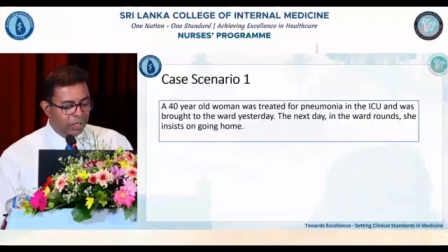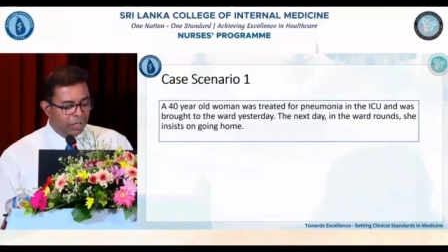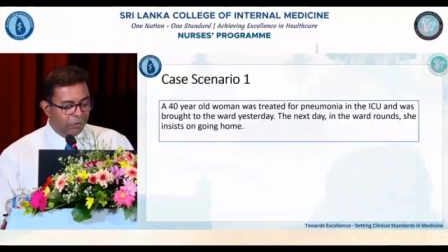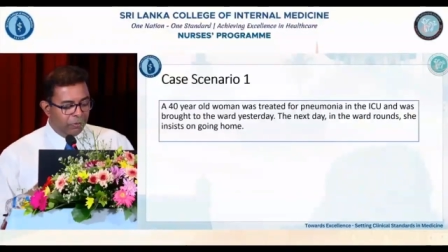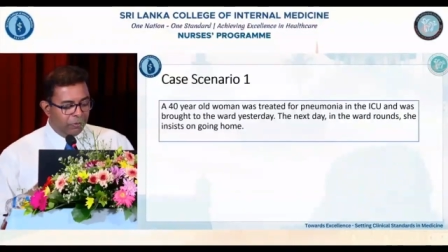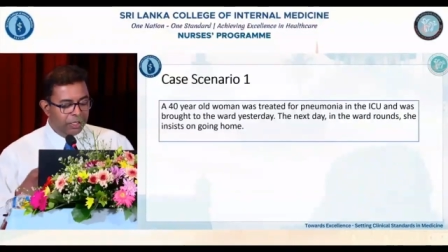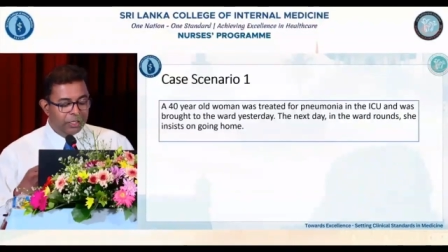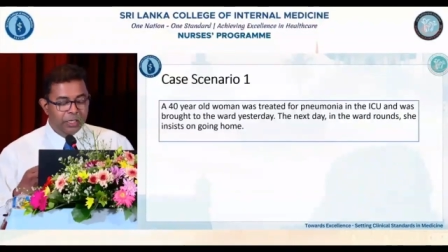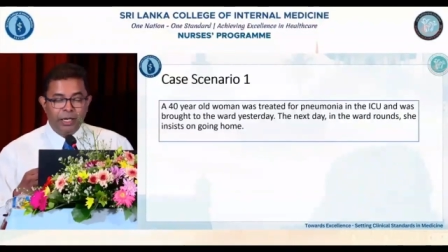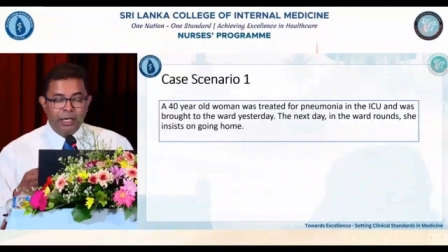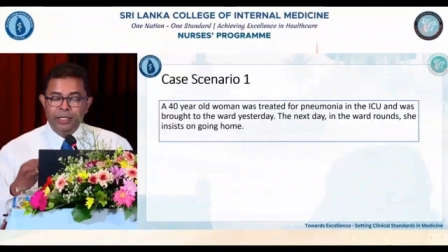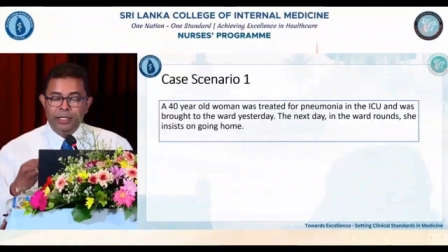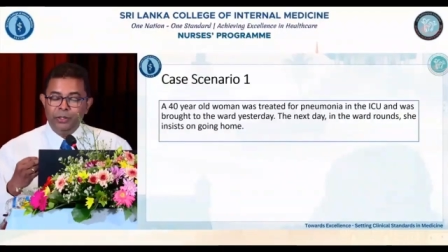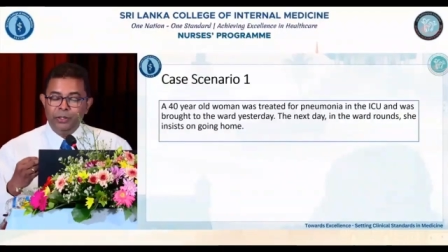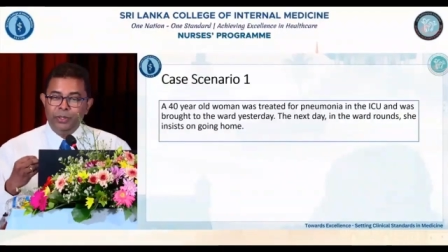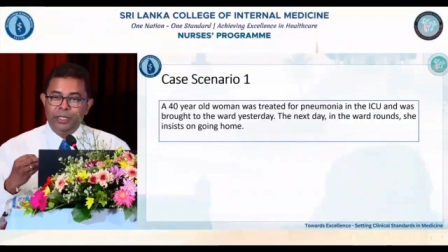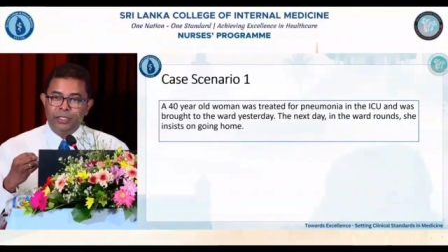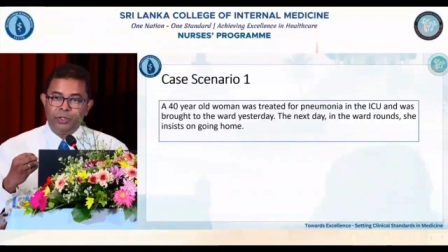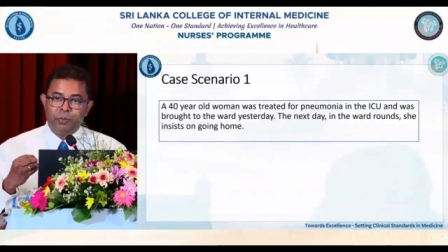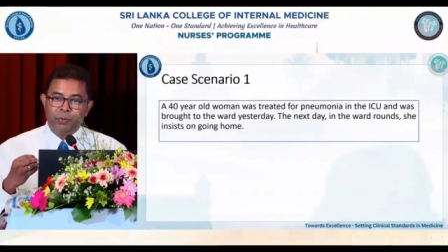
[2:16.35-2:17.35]
We try
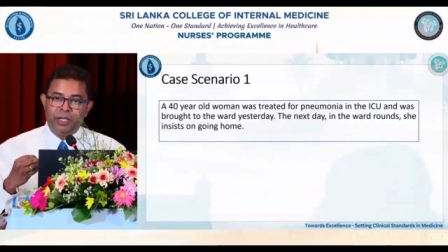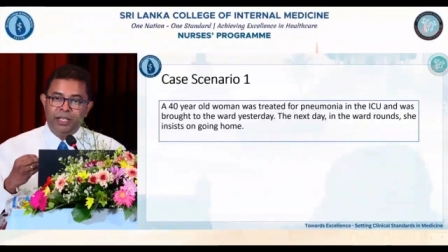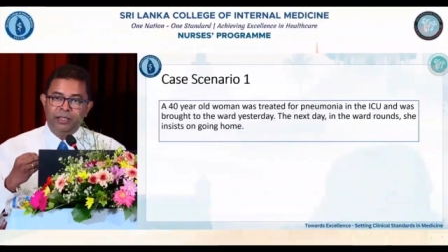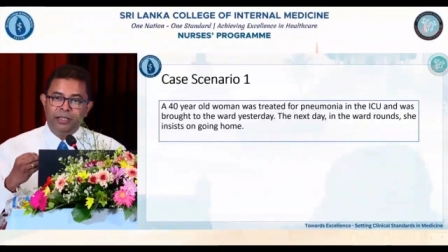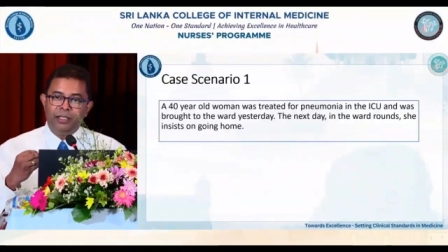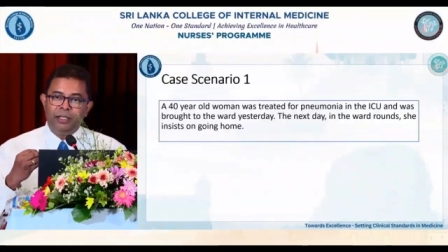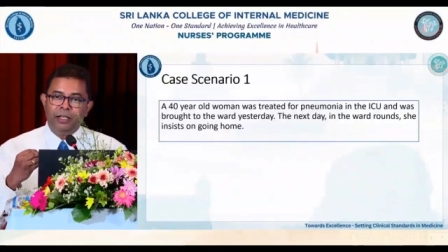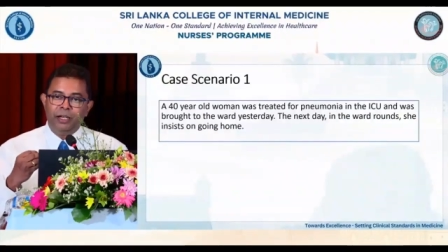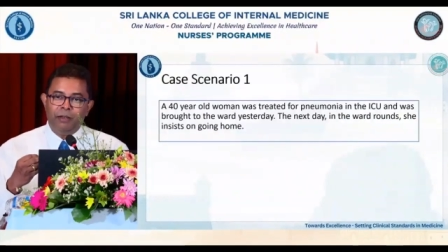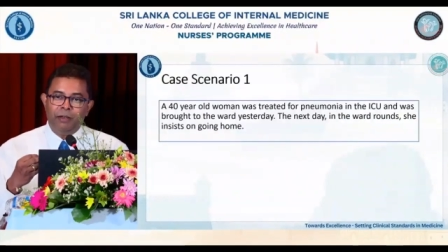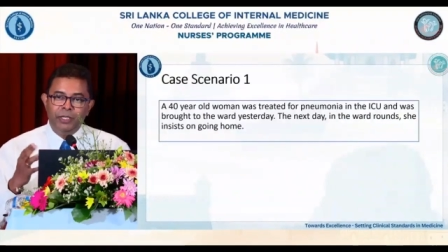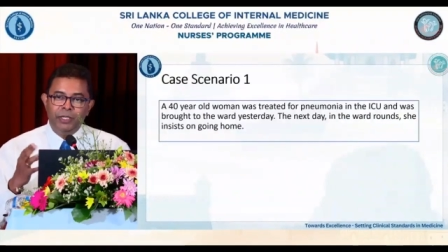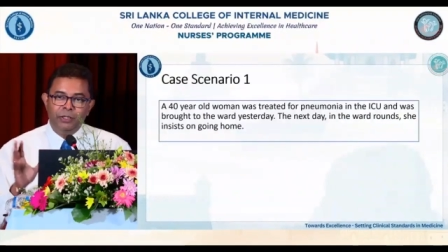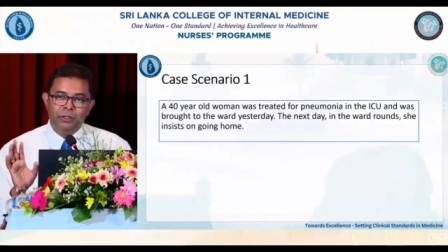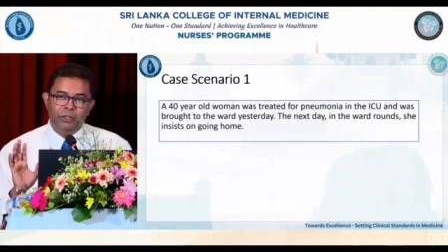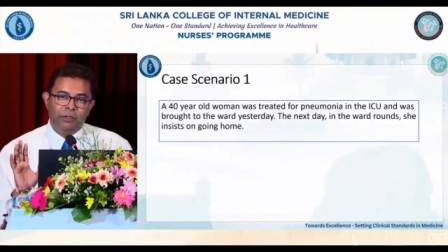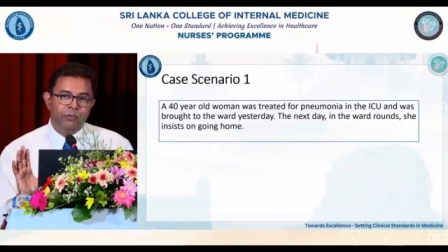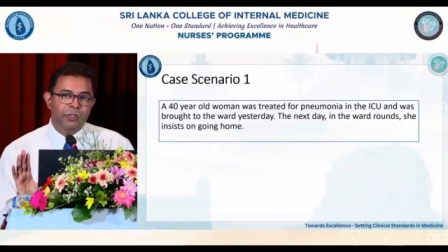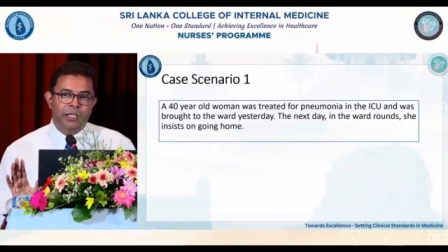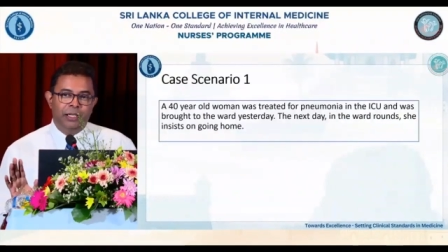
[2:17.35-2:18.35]
to explain the gravity
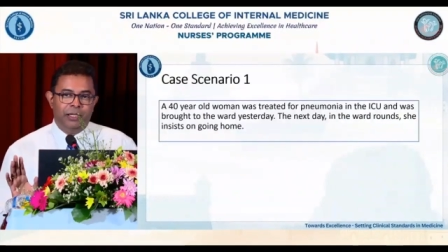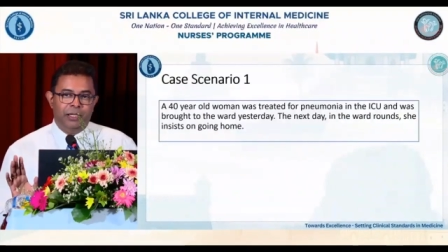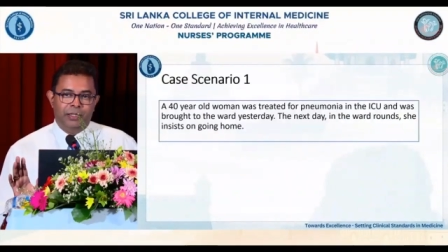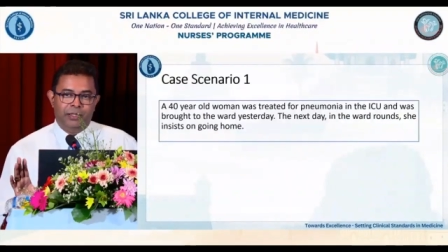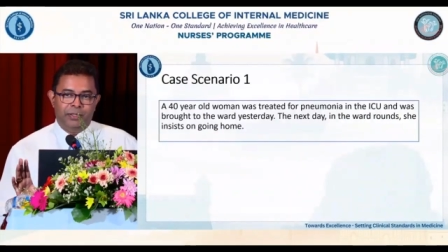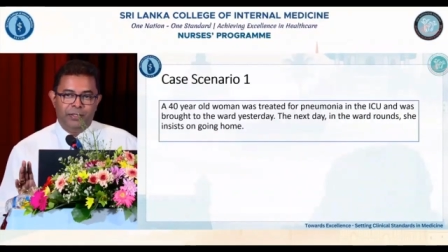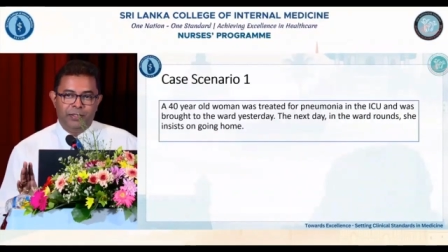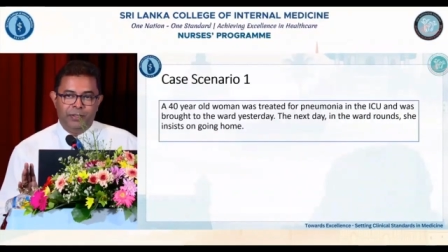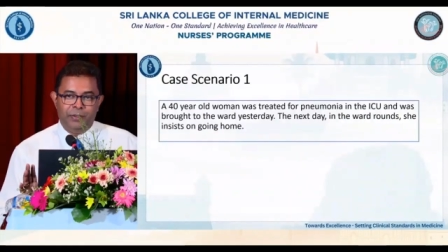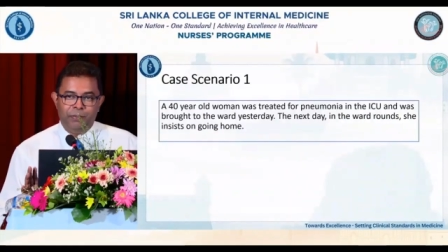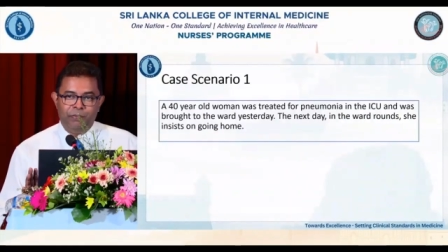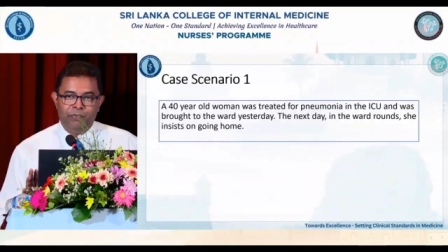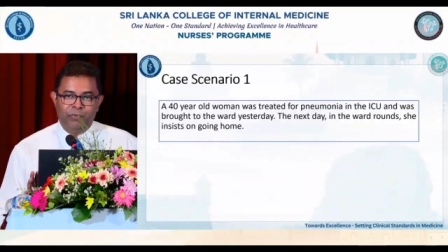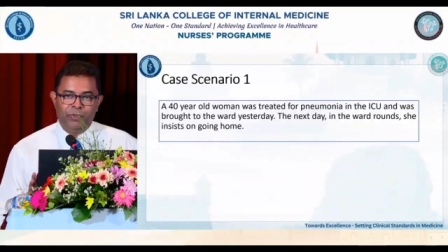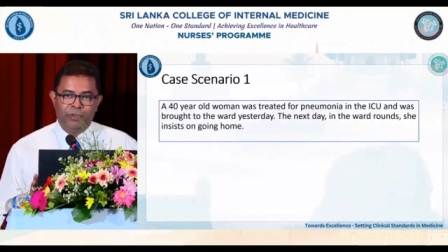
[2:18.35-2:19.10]
of the illness.